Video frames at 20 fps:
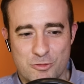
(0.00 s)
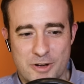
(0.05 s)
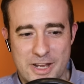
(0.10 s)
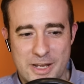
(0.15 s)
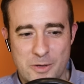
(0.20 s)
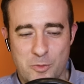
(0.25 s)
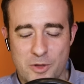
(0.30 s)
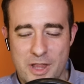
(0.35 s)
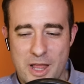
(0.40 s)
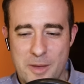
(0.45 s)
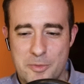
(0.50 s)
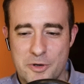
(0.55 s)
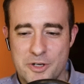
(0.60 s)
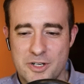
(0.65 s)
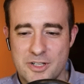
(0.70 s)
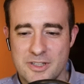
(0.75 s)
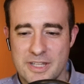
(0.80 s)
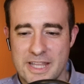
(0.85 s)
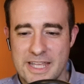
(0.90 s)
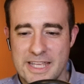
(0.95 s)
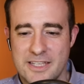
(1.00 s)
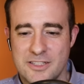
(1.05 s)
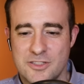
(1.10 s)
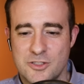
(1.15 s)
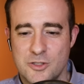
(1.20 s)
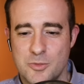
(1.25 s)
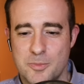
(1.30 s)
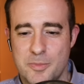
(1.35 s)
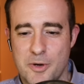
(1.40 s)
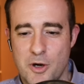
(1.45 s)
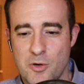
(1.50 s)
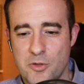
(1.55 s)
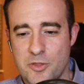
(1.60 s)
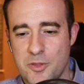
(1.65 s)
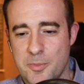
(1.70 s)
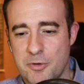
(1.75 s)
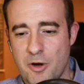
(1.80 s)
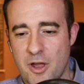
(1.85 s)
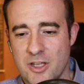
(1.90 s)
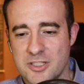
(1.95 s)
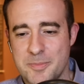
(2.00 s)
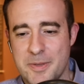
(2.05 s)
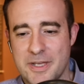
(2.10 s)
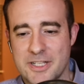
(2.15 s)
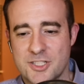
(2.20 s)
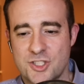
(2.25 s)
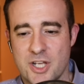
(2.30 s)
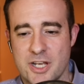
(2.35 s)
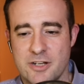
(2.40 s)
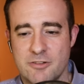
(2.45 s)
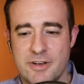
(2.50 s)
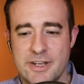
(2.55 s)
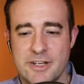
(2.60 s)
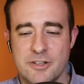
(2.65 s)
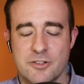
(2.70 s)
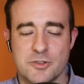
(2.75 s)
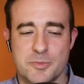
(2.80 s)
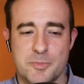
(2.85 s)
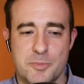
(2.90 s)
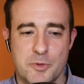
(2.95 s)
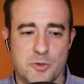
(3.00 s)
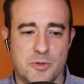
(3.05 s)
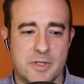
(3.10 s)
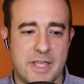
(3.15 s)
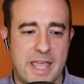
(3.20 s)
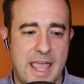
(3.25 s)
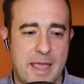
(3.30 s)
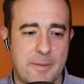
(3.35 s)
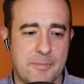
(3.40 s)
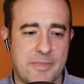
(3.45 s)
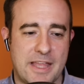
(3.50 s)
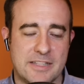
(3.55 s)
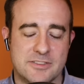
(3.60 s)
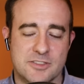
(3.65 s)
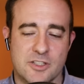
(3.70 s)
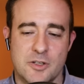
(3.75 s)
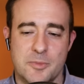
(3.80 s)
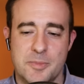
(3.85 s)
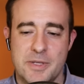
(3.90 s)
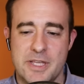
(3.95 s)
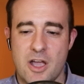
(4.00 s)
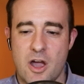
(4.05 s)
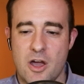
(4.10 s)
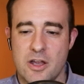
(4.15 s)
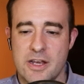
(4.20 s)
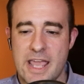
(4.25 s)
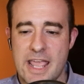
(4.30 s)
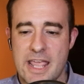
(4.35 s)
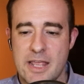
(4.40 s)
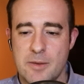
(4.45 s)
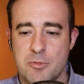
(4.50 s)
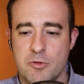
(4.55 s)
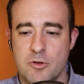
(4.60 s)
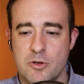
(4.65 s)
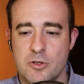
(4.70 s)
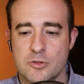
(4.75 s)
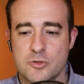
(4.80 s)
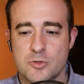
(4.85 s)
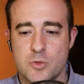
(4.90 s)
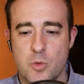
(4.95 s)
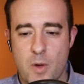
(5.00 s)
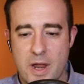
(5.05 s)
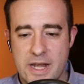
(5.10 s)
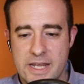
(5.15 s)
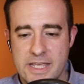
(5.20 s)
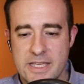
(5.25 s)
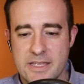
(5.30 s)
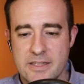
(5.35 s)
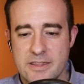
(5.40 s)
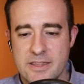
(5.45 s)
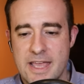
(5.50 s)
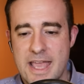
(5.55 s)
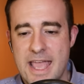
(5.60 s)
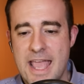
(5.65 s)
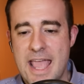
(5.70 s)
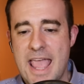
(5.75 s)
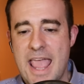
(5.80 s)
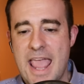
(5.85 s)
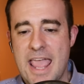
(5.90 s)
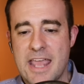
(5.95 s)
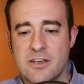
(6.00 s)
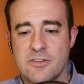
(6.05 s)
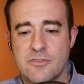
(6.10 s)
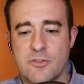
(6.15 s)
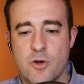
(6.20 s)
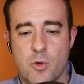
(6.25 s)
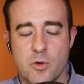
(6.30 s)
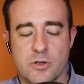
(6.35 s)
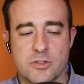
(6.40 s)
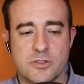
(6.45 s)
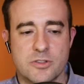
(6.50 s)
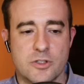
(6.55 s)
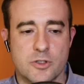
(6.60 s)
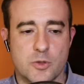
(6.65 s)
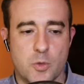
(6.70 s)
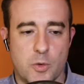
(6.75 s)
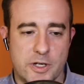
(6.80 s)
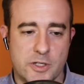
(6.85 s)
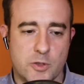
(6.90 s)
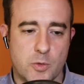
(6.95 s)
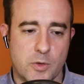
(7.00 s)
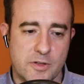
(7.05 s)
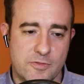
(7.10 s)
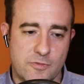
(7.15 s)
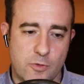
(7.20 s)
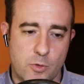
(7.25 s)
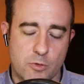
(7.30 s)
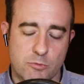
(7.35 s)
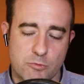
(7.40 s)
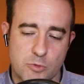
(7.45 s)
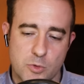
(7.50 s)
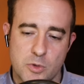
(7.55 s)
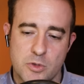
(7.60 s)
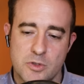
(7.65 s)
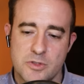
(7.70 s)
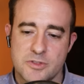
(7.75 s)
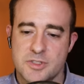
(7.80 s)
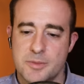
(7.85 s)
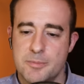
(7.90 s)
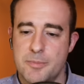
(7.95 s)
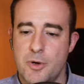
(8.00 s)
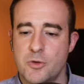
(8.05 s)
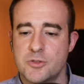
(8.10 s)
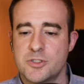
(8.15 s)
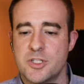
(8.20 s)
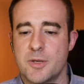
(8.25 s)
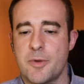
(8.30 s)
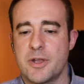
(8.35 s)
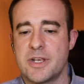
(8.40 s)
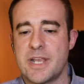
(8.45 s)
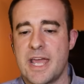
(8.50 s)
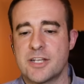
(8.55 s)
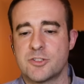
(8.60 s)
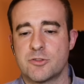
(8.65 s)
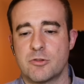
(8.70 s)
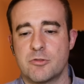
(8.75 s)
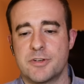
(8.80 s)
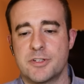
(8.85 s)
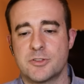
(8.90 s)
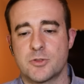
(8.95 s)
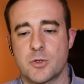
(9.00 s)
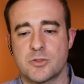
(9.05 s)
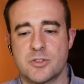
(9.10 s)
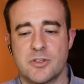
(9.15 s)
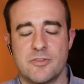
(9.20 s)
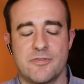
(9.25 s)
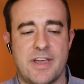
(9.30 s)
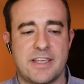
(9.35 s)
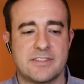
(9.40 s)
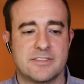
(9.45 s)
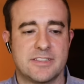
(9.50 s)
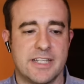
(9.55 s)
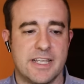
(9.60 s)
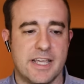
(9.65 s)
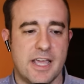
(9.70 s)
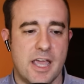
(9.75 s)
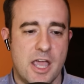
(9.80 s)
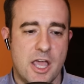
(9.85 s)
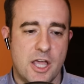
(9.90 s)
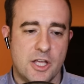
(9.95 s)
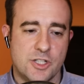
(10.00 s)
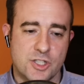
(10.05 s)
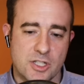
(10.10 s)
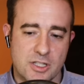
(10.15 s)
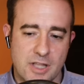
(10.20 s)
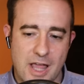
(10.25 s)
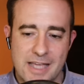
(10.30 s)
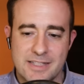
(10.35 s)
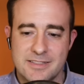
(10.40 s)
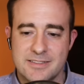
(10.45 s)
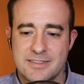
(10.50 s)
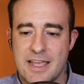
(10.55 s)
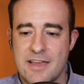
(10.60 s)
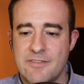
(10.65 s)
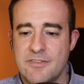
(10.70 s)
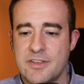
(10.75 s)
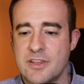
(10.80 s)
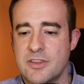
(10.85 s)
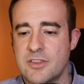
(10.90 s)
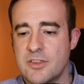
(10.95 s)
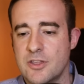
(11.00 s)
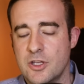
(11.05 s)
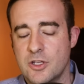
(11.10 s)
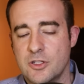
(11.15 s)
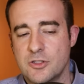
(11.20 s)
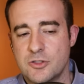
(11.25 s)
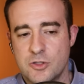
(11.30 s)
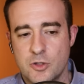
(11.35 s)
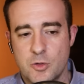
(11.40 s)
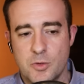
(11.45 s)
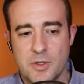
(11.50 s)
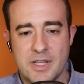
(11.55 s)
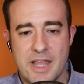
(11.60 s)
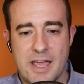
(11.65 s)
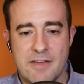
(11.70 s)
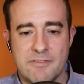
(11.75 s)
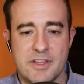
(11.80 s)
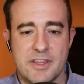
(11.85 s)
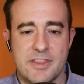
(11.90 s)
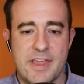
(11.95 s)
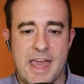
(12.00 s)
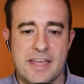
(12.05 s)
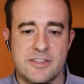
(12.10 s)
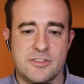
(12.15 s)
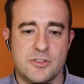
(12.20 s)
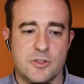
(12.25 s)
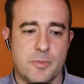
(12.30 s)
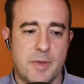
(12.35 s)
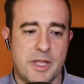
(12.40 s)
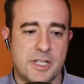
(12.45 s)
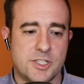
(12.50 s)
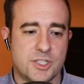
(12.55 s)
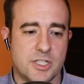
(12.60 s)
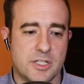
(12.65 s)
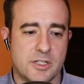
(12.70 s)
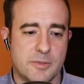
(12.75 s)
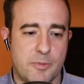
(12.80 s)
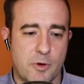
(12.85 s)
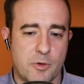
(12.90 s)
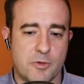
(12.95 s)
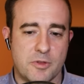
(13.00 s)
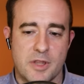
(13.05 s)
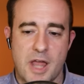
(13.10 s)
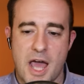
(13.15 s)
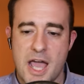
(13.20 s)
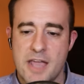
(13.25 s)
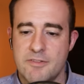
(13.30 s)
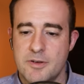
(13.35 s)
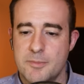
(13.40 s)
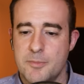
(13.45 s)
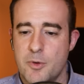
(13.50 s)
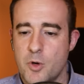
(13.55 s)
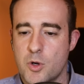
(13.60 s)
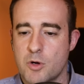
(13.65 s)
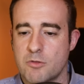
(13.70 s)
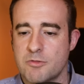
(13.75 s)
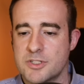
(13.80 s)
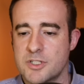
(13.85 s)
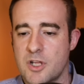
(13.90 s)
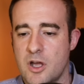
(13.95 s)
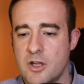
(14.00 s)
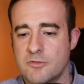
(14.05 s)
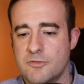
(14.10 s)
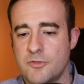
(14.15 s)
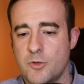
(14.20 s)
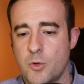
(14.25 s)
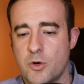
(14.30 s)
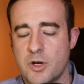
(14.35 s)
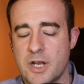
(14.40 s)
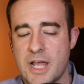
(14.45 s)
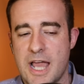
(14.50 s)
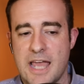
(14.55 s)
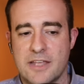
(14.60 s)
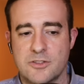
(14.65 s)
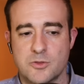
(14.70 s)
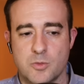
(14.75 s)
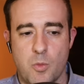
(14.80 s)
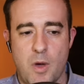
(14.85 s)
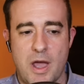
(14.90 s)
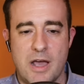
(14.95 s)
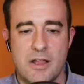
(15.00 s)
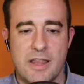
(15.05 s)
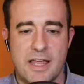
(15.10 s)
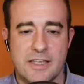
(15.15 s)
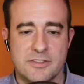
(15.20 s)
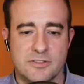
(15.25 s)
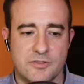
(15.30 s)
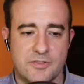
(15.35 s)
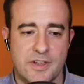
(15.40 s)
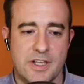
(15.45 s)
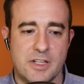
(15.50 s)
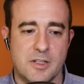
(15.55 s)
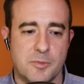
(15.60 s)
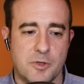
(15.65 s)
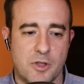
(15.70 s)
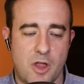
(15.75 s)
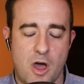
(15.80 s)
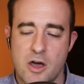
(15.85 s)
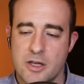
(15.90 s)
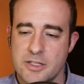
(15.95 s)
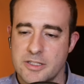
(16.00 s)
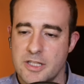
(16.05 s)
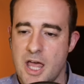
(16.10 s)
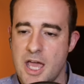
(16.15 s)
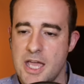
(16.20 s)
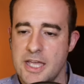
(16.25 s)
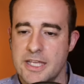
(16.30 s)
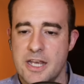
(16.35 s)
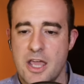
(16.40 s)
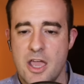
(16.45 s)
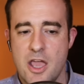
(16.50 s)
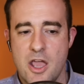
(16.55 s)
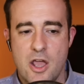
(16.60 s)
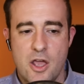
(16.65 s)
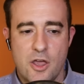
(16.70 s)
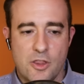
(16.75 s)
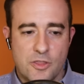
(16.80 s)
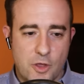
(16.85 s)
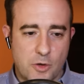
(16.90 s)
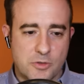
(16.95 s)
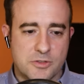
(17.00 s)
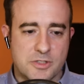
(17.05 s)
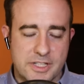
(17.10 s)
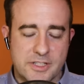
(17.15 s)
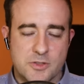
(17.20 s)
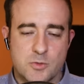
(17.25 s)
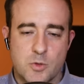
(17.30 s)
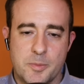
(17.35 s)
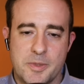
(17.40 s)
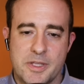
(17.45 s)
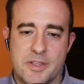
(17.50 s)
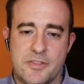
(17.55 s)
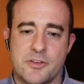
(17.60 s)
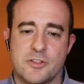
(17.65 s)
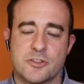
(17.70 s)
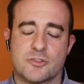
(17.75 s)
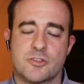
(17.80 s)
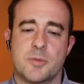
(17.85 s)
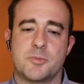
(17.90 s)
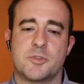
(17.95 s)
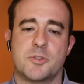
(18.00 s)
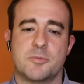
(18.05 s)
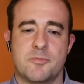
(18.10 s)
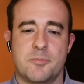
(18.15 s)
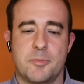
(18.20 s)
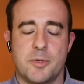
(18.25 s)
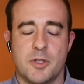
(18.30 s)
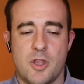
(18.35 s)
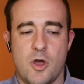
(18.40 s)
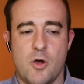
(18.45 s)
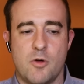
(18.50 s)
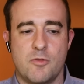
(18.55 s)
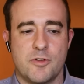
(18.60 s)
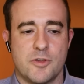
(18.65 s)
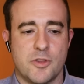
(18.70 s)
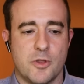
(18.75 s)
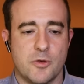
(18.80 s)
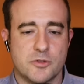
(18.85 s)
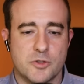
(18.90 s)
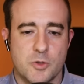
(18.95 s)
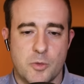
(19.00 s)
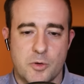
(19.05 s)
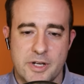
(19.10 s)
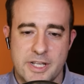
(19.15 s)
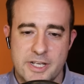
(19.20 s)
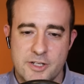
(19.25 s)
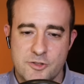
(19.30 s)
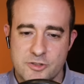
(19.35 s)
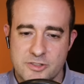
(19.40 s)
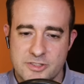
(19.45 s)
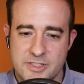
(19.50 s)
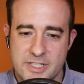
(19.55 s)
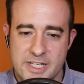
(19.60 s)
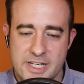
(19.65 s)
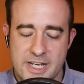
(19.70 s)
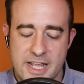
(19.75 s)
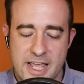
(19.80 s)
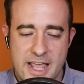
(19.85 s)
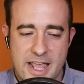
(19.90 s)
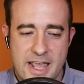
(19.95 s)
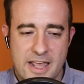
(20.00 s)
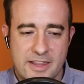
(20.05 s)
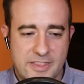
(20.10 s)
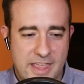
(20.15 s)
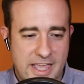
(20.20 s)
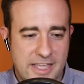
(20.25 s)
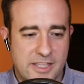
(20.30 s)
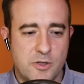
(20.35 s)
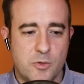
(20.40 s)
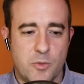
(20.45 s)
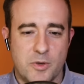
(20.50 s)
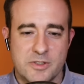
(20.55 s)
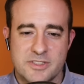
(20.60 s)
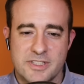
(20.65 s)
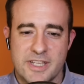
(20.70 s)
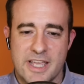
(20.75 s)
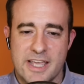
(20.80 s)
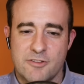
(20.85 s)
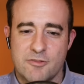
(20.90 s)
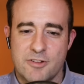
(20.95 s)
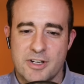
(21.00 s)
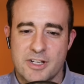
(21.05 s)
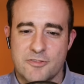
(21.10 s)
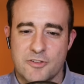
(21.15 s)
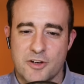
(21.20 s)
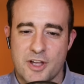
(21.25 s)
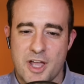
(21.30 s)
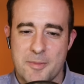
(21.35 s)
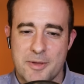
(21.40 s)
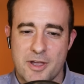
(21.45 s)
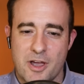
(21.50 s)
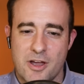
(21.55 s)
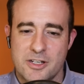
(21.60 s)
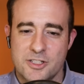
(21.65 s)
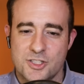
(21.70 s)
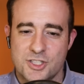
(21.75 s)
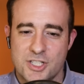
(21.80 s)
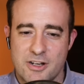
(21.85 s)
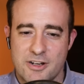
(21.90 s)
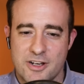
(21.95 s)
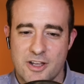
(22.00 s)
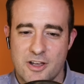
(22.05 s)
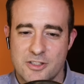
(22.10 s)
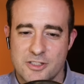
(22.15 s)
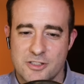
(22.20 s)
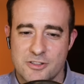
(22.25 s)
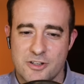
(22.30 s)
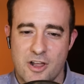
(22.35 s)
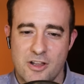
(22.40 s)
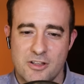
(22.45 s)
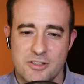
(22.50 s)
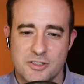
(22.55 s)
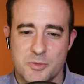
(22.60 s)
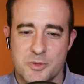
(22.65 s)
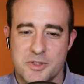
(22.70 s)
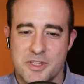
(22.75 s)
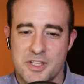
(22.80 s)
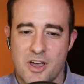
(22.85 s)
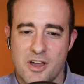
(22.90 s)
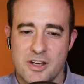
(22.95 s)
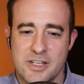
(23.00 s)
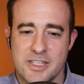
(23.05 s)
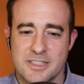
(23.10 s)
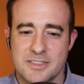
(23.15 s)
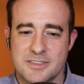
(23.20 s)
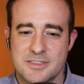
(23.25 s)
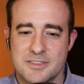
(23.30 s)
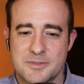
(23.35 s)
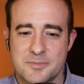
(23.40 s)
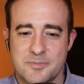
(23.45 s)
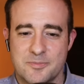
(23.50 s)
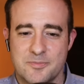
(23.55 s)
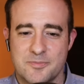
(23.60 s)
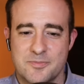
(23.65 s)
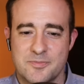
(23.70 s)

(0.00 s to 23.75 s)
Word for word: Great. Well, I'll put a link to both the Prospect Generators boot camp. That's going to be on April 20th. And of course, the 2024 Rule Symposium on Natural Resource Investing, July 7th to 11th. As you mentioned, both live in Boca Raton, Florida, as well as available online. Those links will be in the description below for those who are interested. Thank you once again, Rick, for coming on and sharing all your knowledge with the audience.